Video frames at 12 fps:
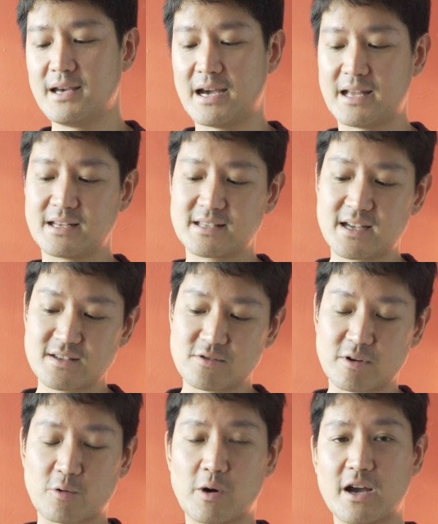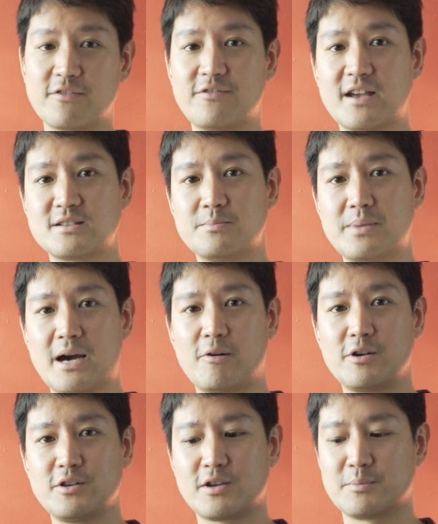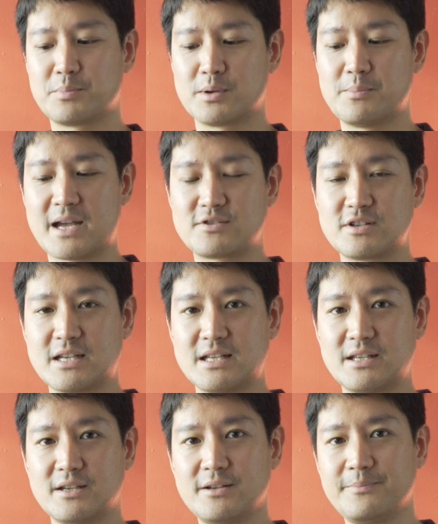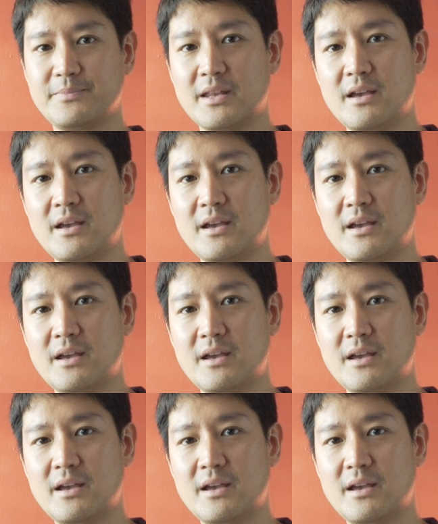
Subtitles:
And it doesn't require phantom power. You can put a battery in here.